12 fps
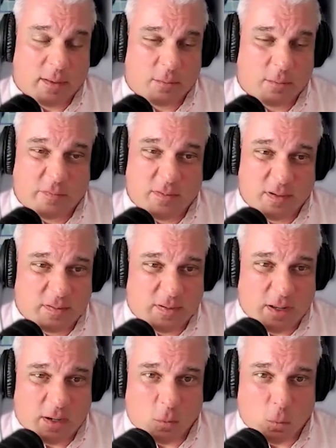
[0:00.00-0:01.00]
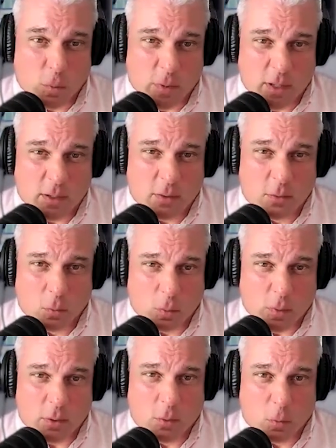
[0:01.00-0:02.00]
And then we've just seen a real
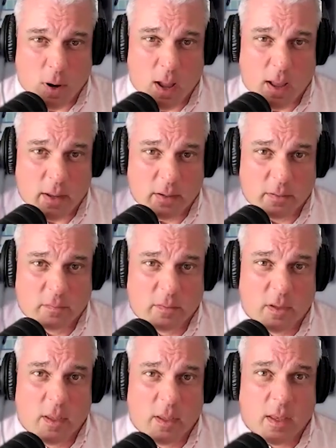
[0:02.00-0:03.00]
rise